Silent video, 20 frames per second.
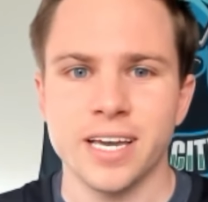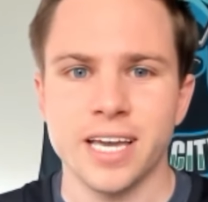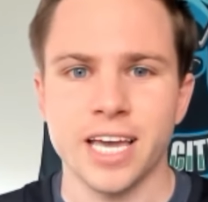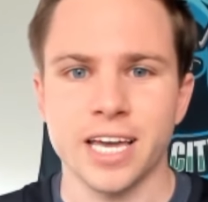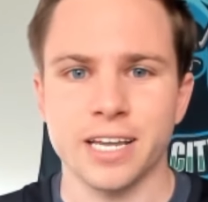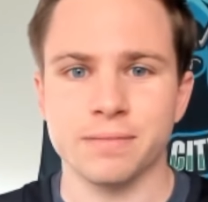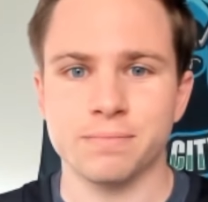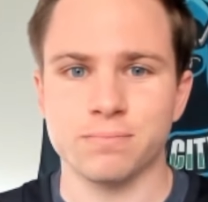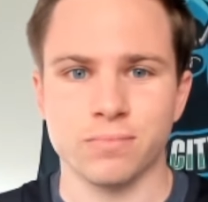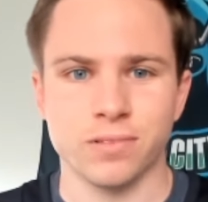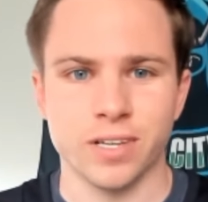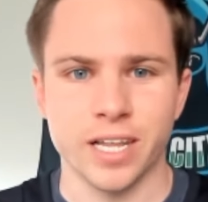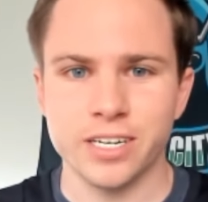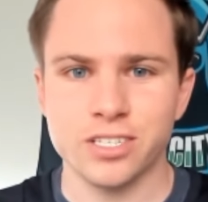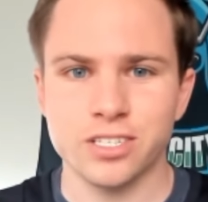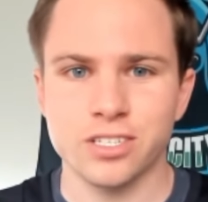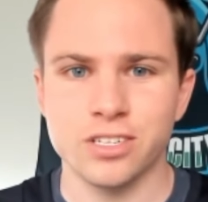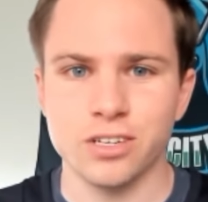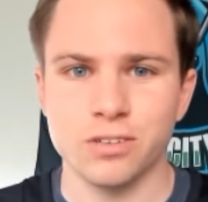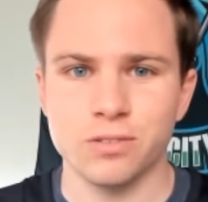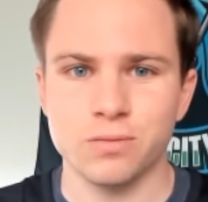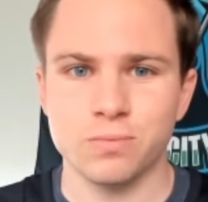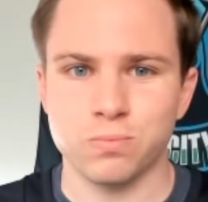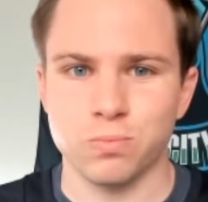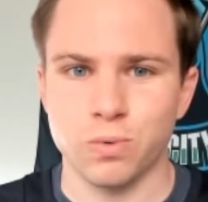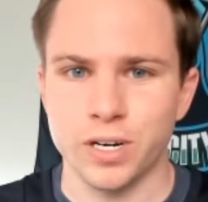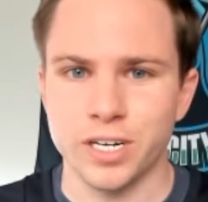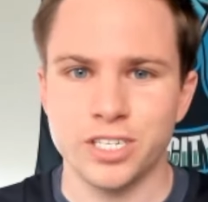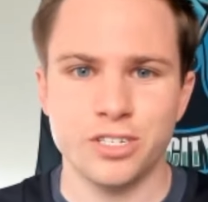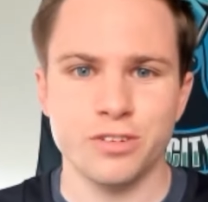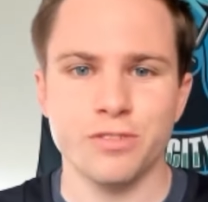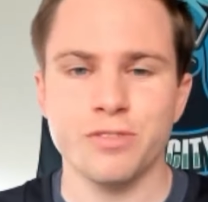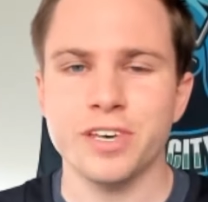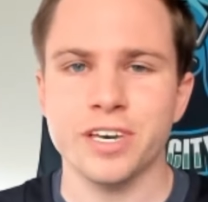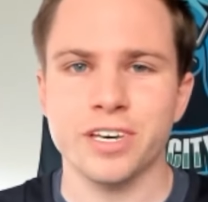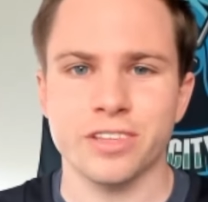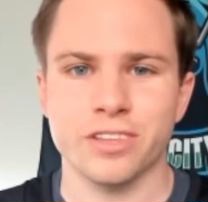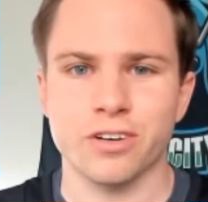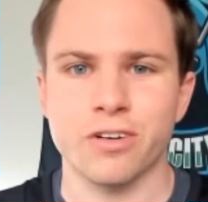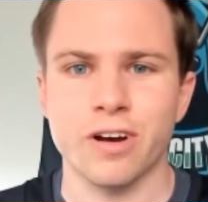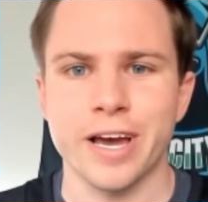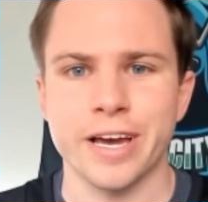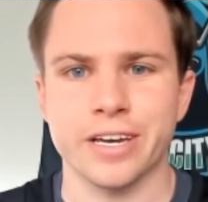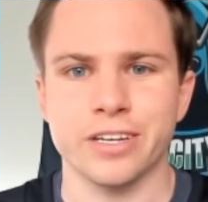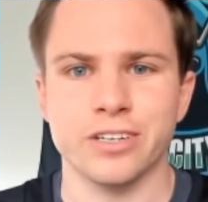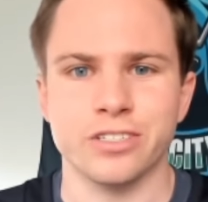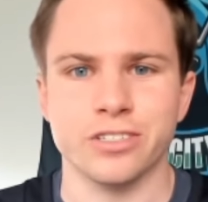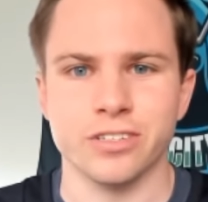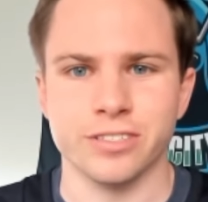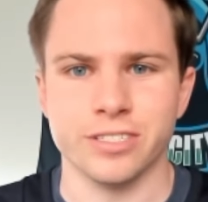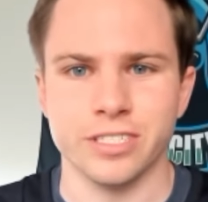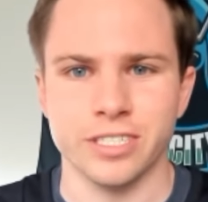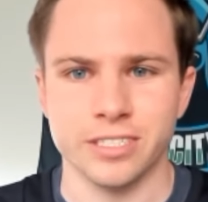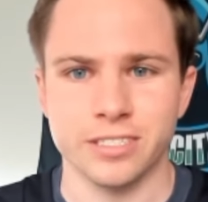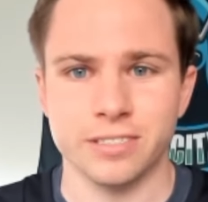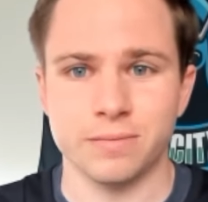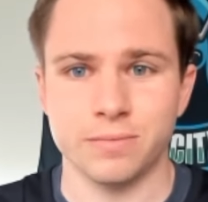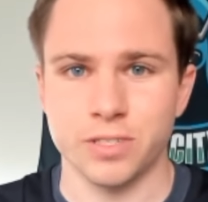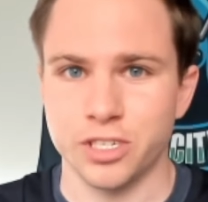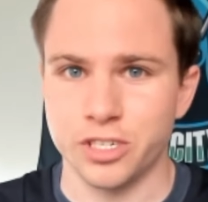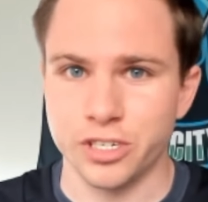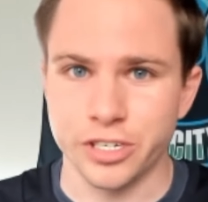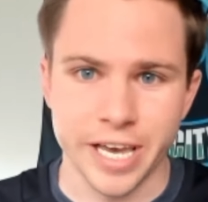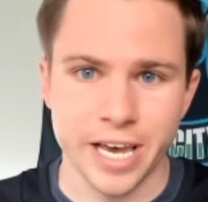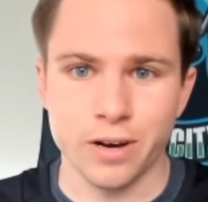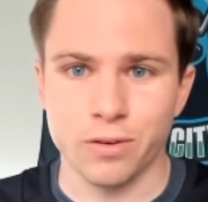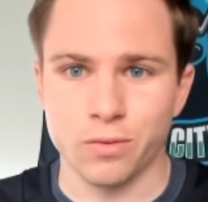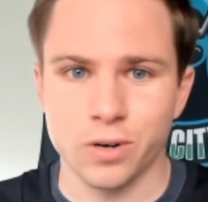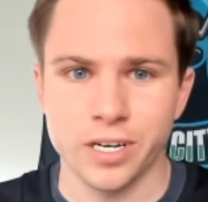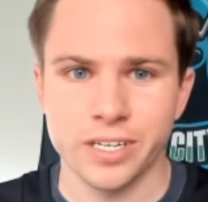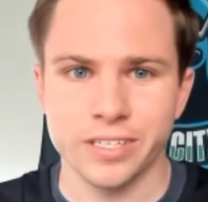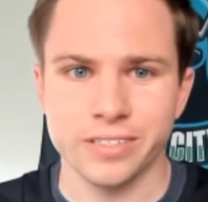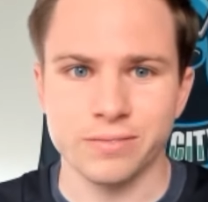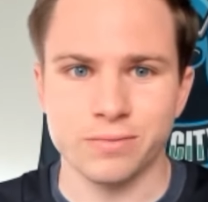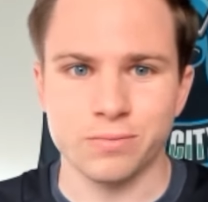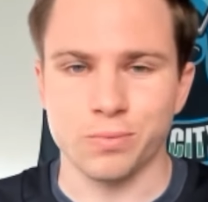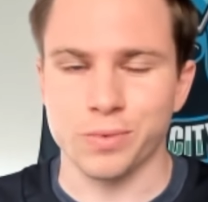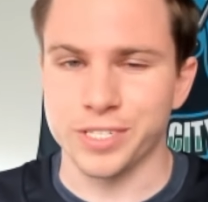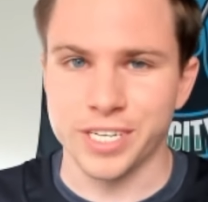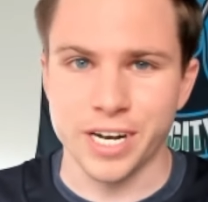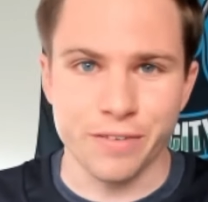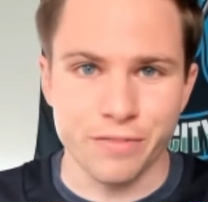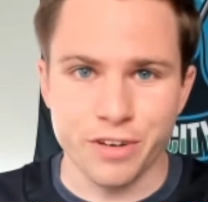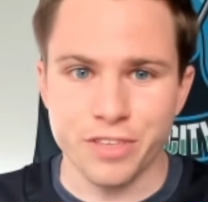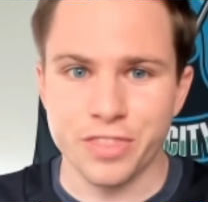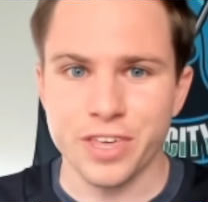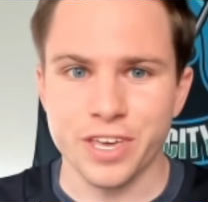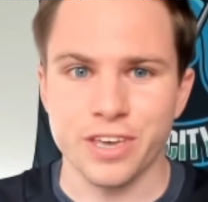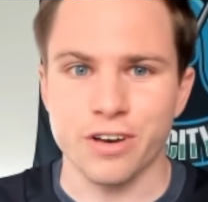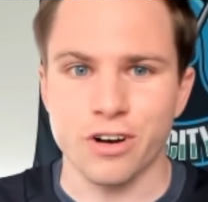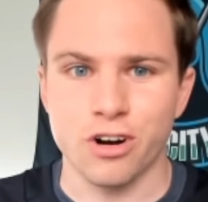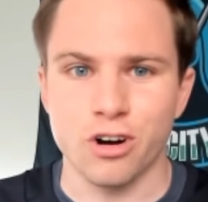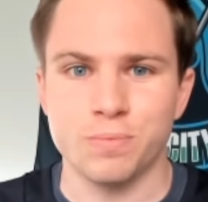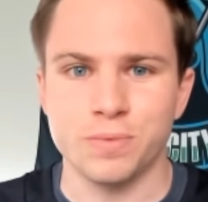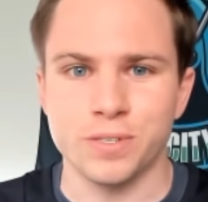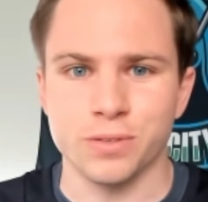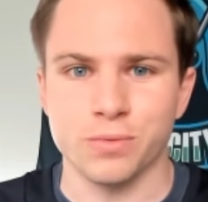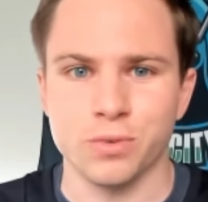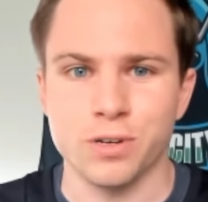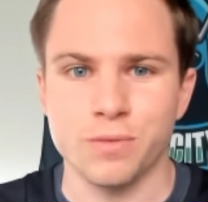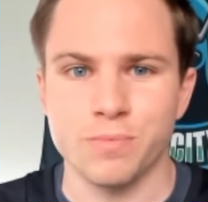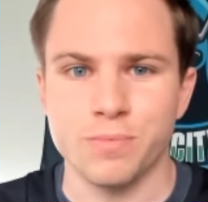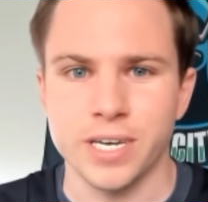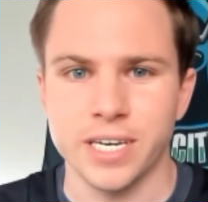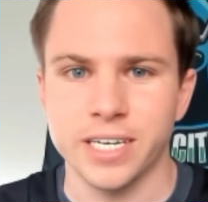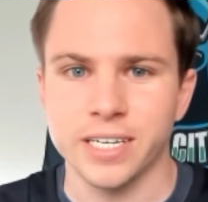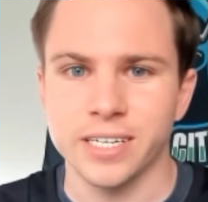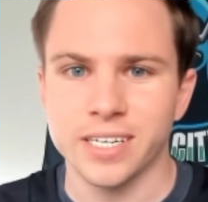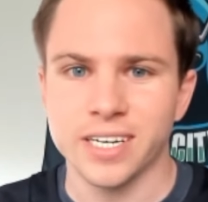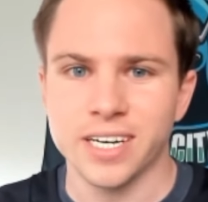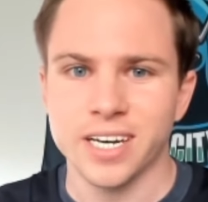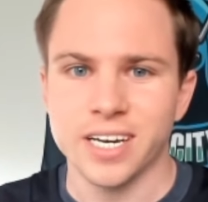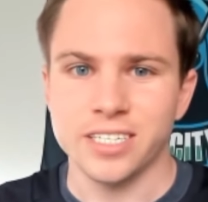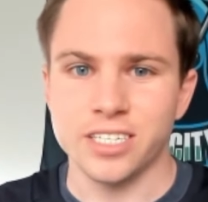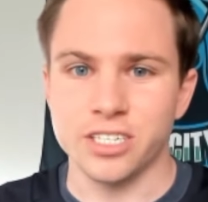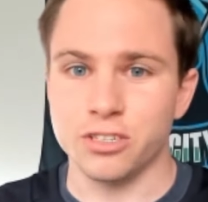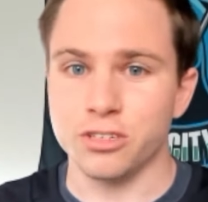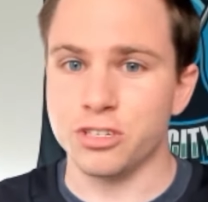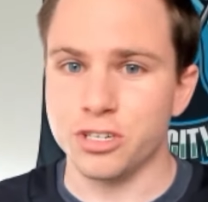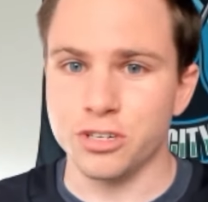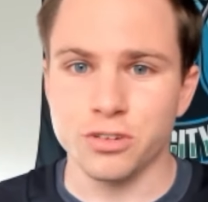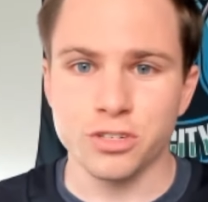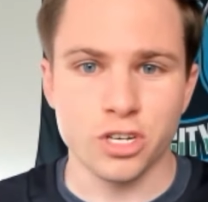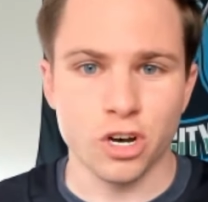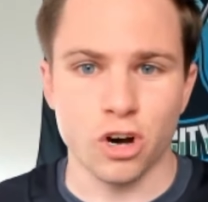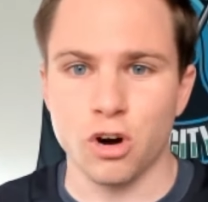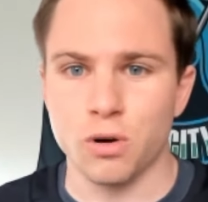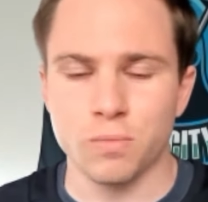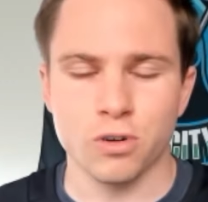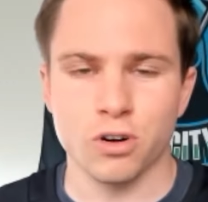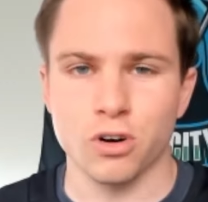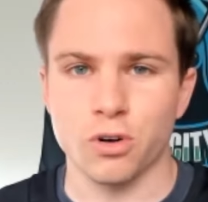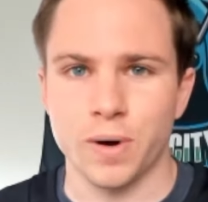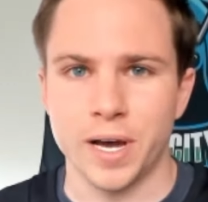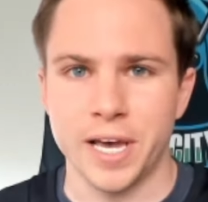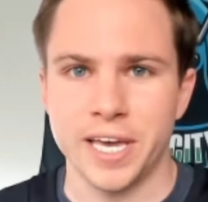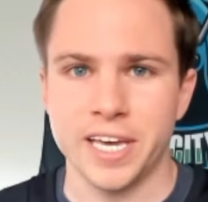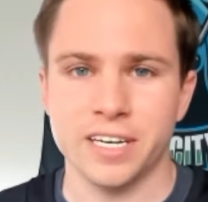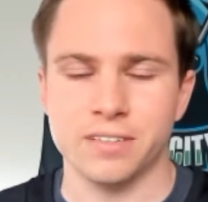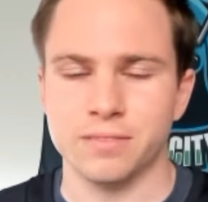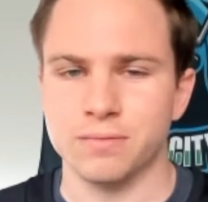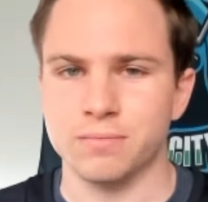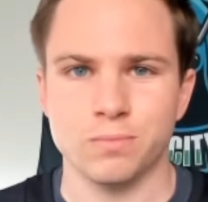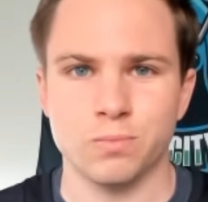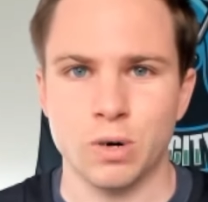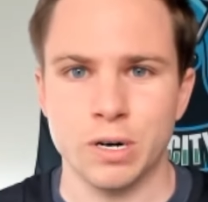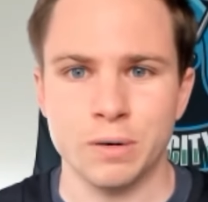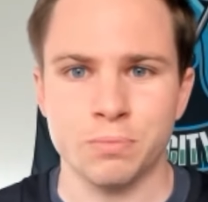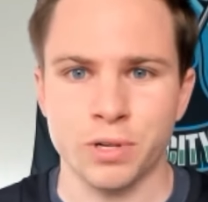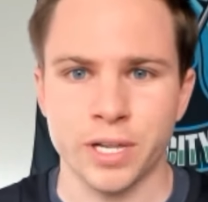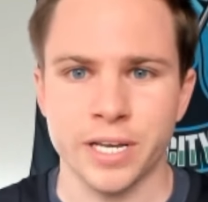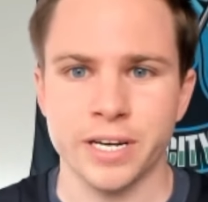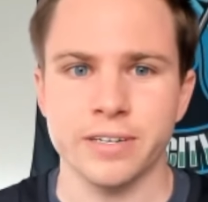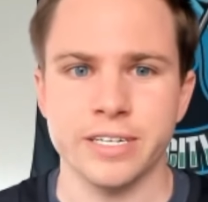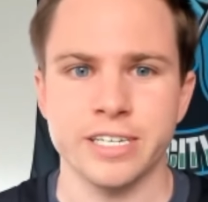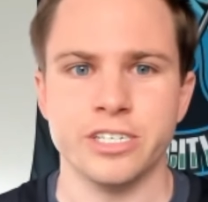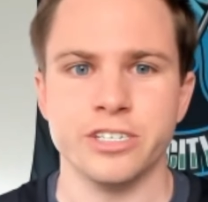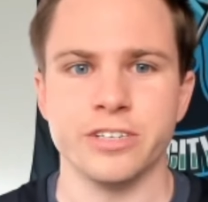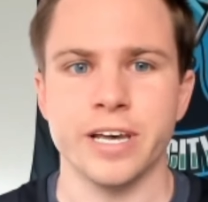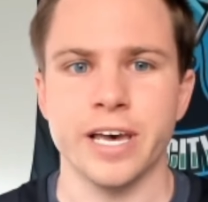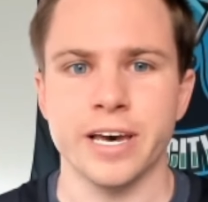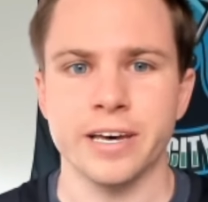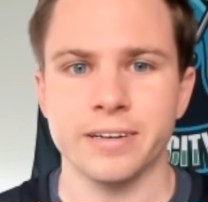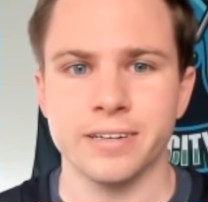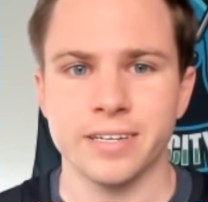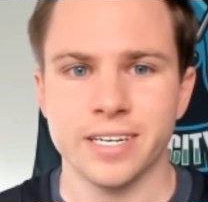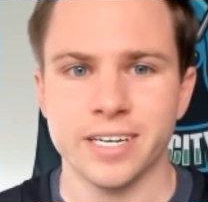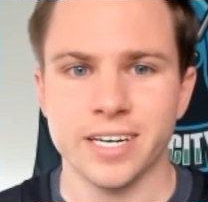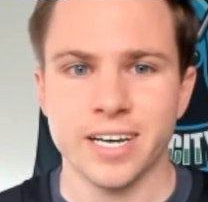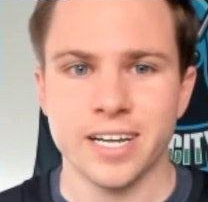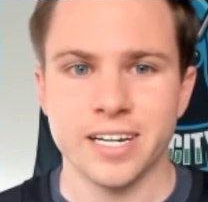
And let us know, what did you think of the Kraken jerseys? Did you get one? Was it everything you hoped it would be? Did you choose home or away, and what player did you get?